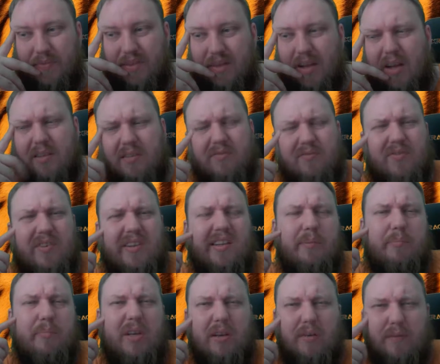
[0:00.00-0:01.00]
not
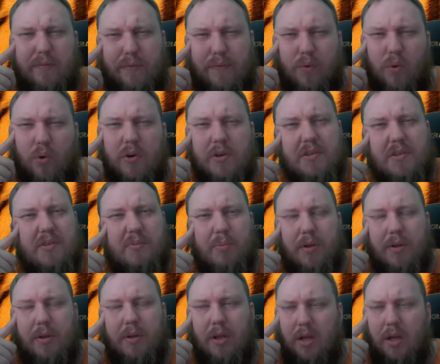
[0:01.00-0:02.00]
really being forced,
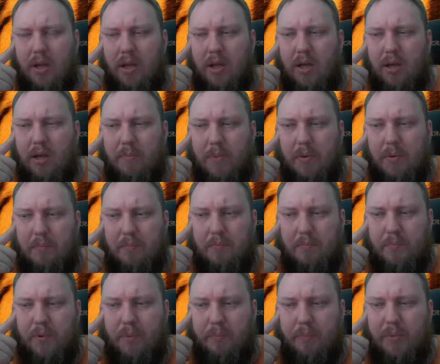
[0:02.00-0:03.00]
but
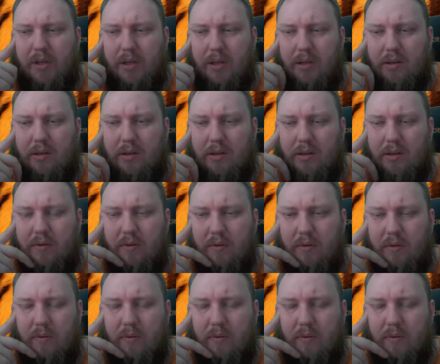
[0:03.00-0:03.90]
being